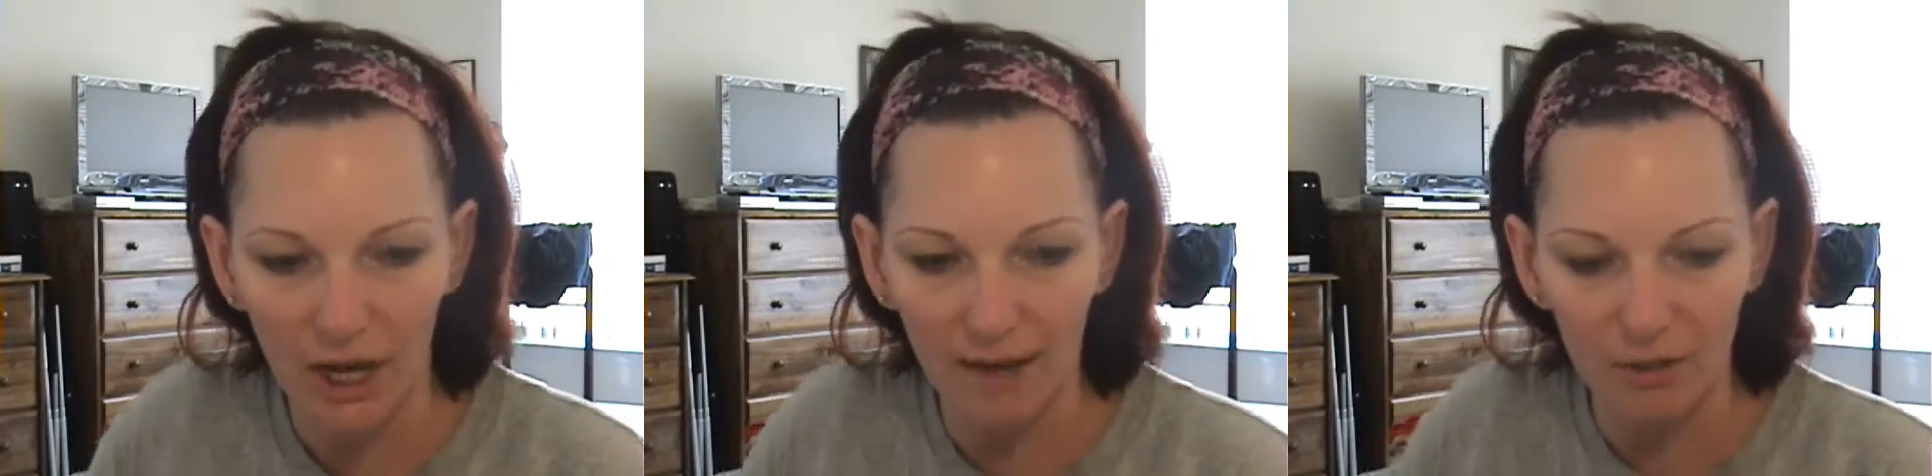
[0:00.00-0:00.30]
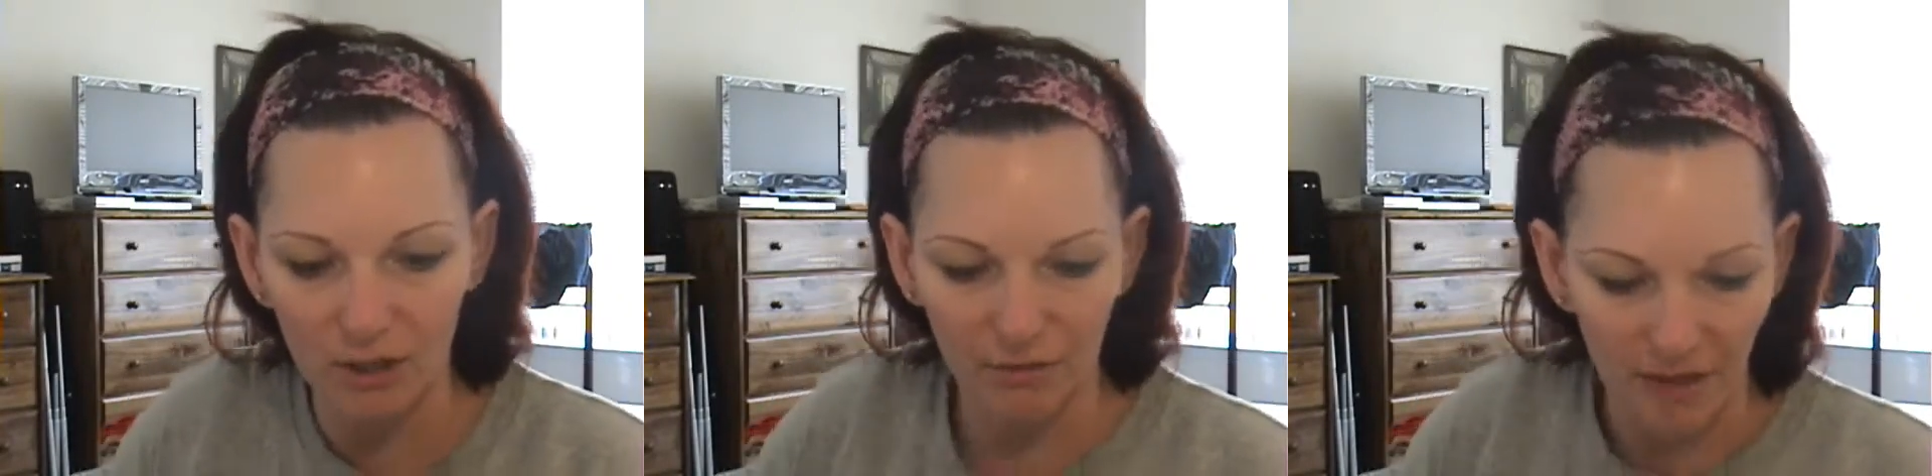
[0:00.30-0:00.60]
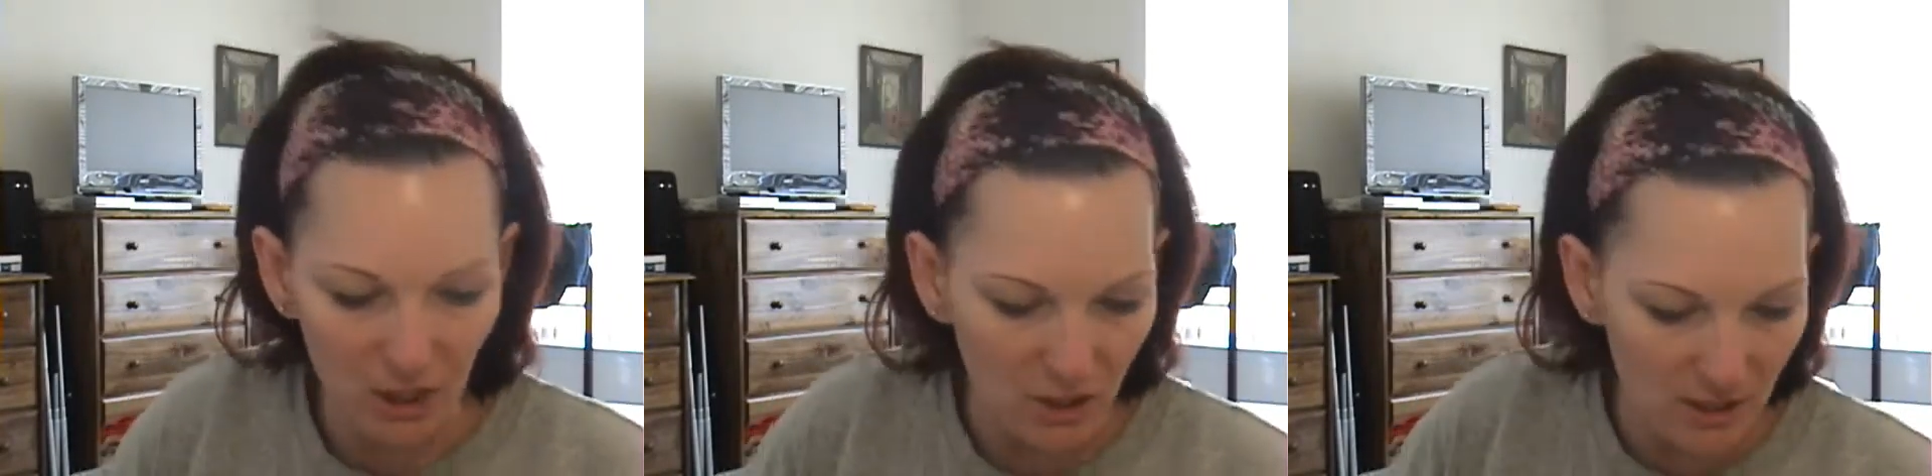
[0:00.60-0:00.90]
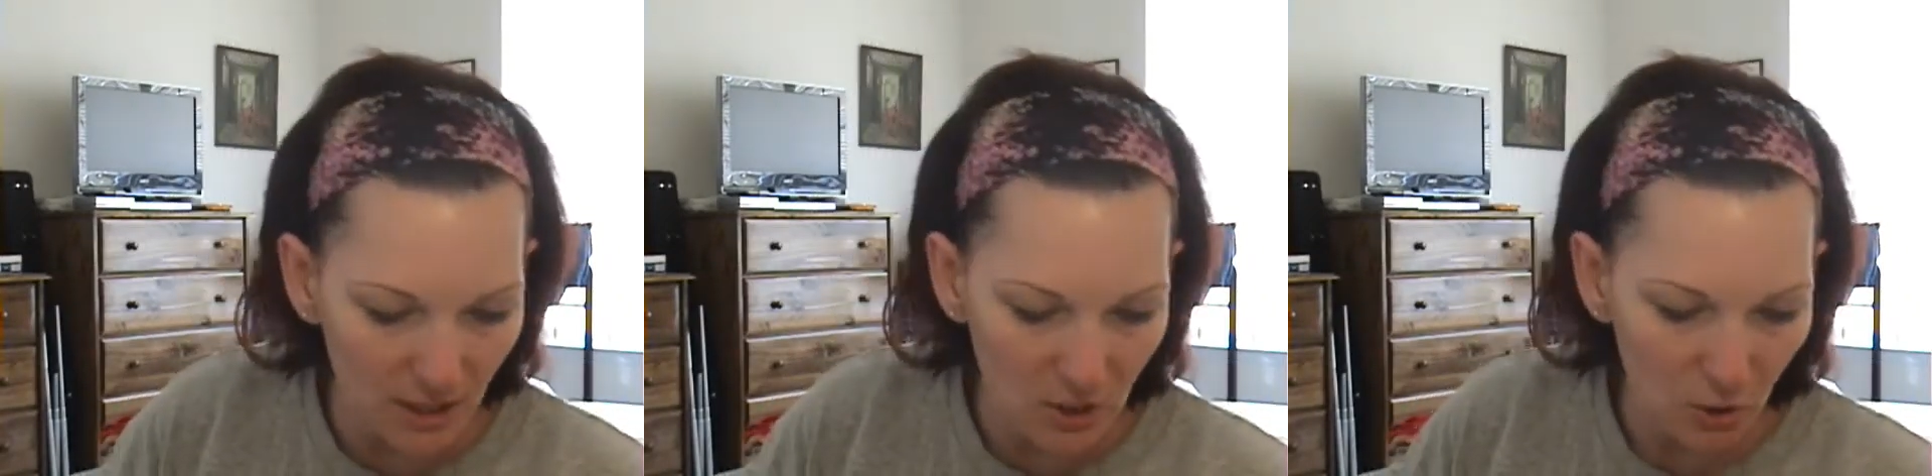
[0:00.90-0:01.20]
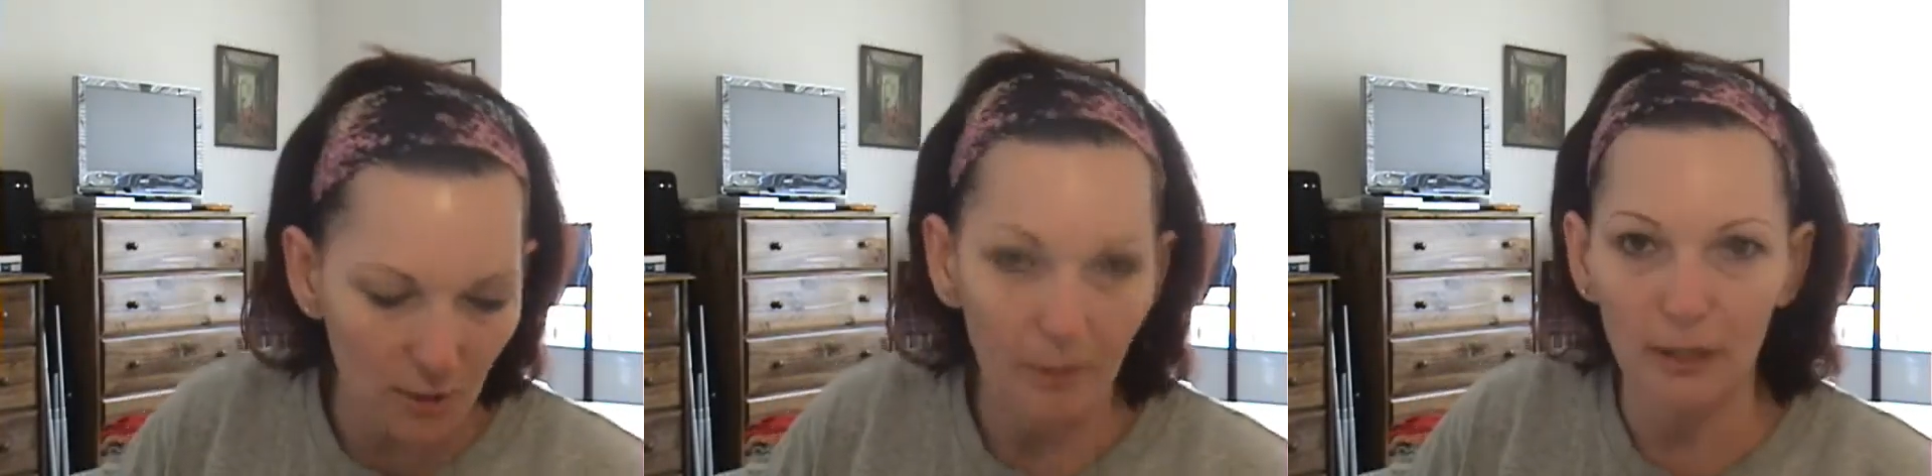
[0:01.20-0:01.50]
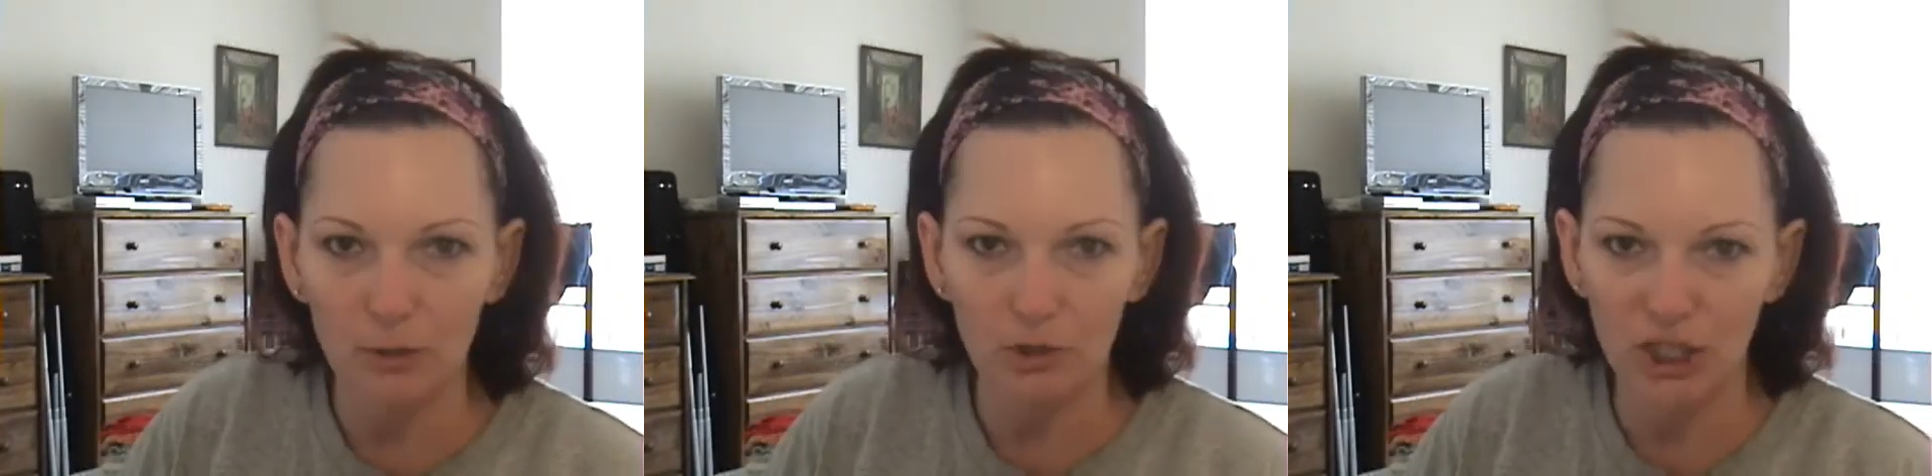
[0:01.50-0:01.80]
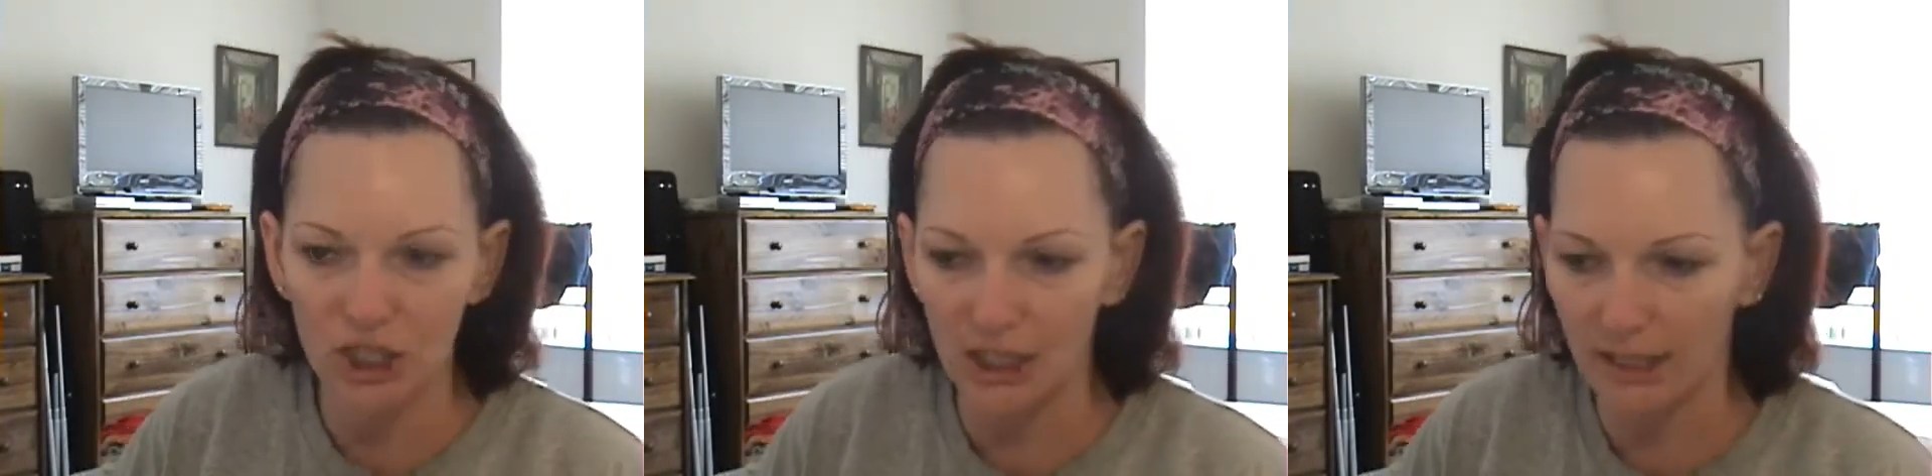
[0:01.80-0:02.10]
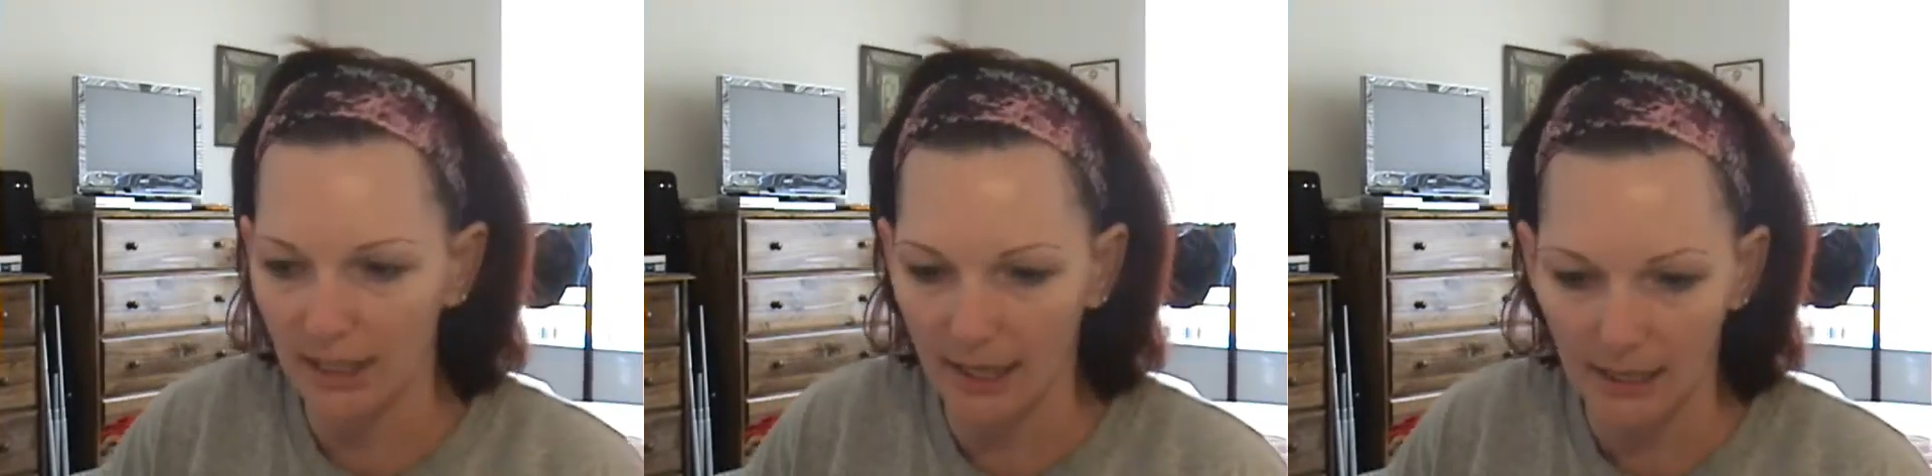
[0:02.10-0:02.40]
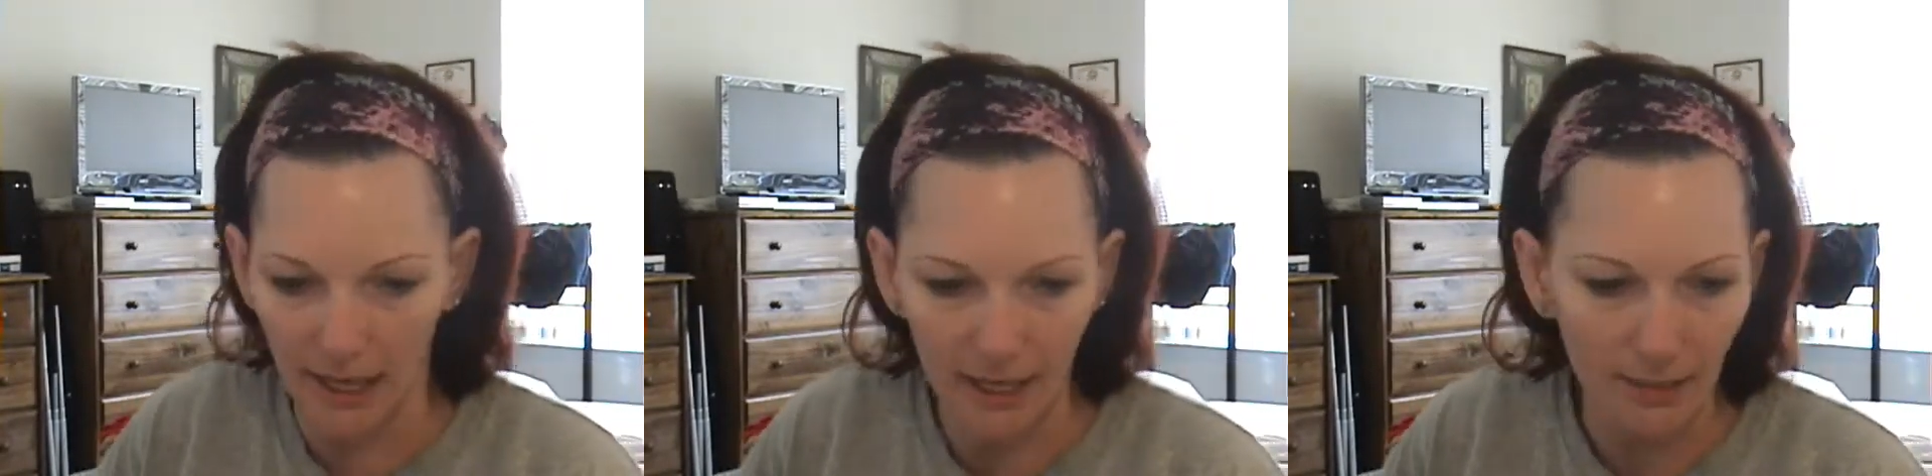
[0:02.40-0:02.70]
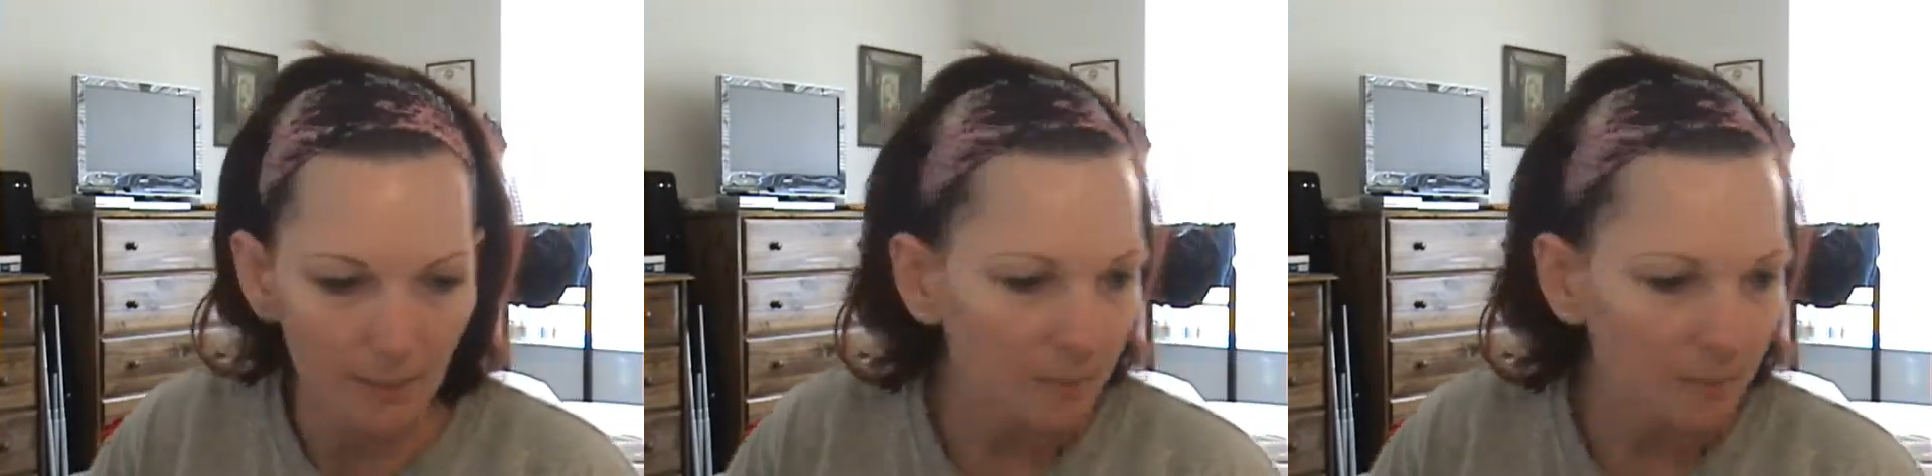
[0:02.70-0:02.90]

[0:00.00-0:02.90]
I have a good facial sunscreen by Neutrogena that I like,